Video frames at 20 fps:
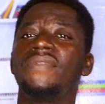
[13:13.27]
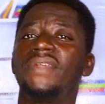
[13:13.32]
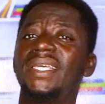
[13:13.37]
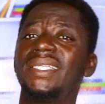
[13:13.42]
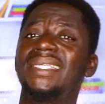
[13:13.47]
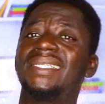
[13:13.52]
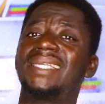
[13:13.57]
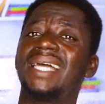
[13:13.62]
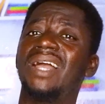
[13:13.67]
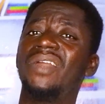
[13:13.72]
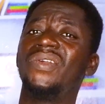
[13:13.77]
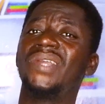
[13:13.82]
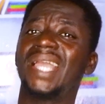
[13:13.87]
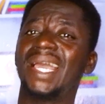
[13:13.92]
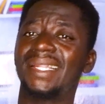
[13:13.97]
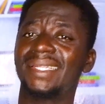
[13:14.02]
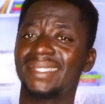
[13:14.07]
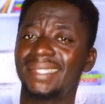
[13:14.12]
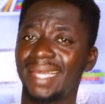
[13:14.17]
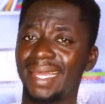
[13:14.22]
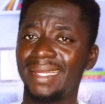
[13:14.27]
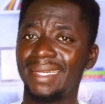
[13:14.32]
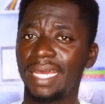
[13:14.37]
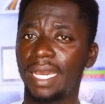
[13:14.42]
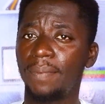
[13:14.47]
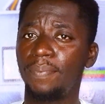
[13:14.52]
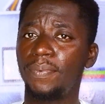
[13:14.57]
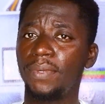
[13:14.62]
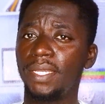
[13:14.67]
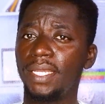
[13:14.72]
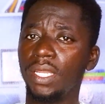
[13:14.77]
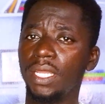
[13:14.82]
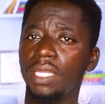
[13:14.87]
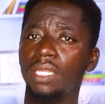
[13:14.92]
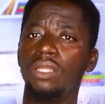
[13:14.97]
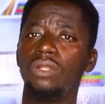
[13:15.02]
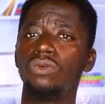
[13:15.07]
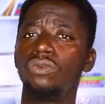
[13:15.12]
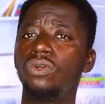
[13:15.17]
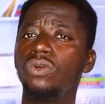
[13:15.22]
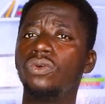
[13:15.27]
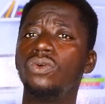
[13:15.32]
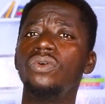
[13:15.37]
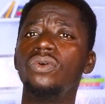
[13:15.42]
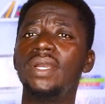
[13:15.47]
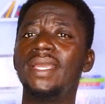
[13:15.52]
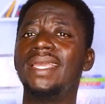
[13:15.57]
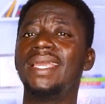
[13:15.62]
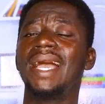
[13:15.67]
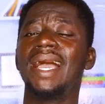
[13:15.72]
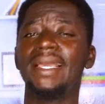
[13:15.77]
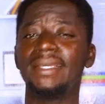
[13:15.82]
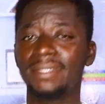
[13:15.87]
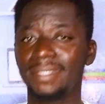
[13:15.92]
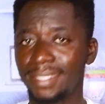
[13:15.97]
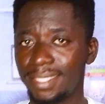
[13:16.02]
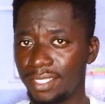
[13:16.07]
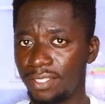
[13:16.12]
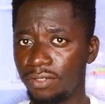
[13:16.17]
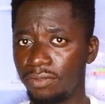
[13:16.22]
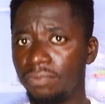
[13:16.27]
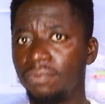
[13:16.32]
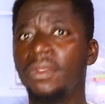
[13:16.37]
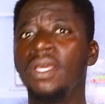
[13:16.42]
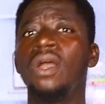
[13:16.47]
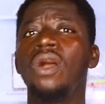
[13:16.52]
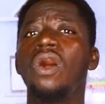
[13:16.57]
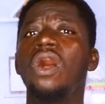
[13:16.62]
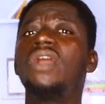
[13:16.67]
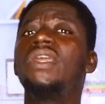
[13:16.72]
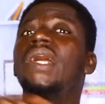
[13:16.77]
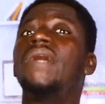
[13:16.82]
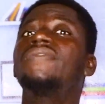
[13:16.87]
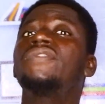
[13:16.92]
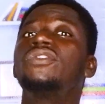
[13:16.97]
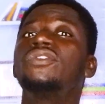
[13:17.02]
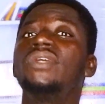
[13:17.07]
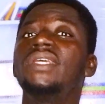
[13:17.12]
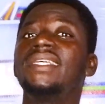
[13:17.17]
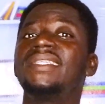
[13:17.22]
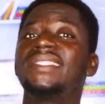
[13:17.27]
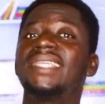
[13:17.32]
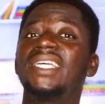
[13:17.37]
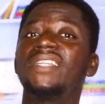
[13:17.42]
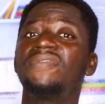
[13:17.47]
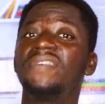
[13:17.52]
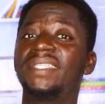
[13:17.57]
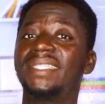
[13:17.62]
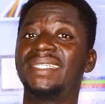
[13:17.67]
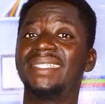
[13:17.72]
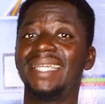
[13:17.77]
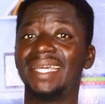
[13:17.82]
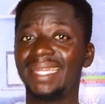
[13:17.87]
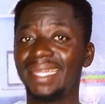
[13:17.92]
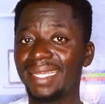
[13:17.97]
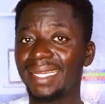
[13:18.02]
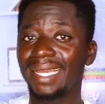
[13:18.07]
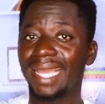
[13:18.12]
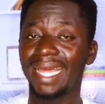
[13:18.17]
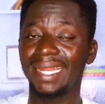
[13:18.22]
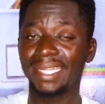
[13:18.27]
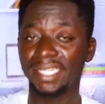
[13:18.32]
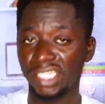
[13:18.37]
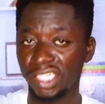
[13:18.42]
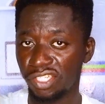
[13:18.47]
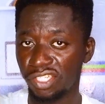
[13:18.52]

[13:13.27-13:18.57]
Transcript: This is how you can sign up in Google A I Studio. All you have to do is just visit the link at the